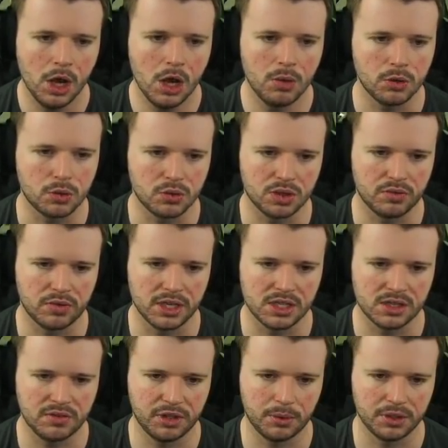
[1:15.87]
which we did release a
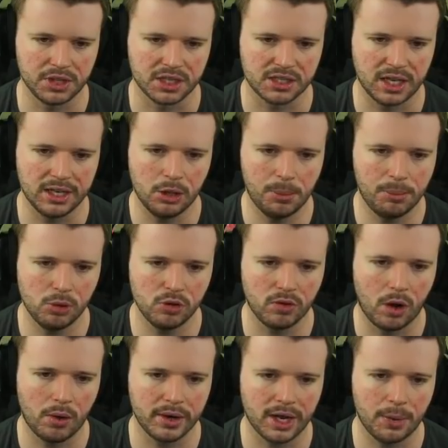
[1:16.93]
video on yesterday. A little ball roll,
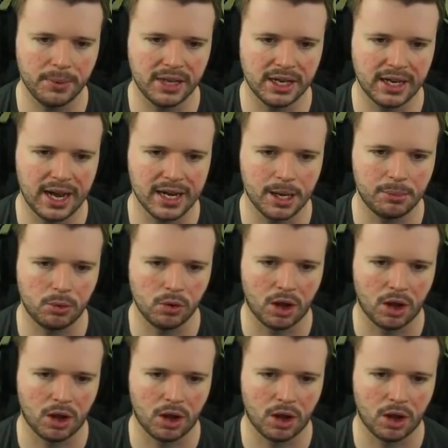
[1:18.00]
and now we can lay that ball off.